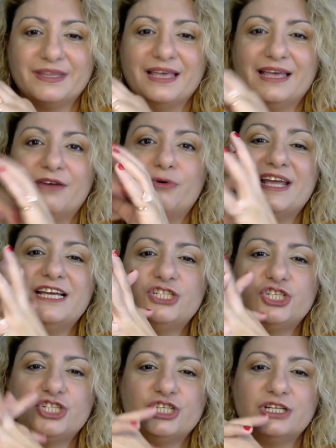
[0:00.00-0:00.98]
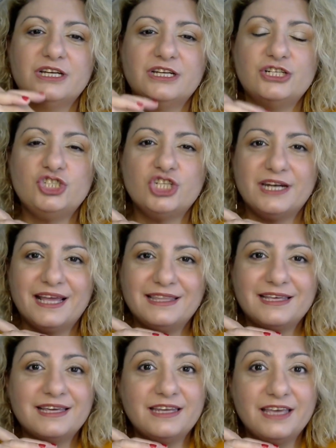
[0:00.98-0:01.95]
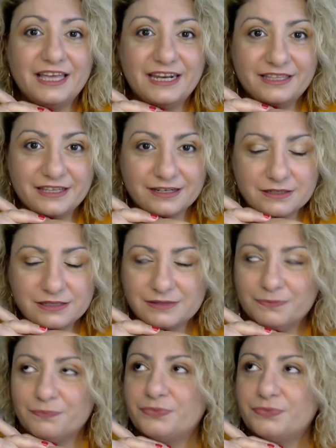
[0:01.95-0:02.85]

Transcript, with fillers: a rich genetic inheritance.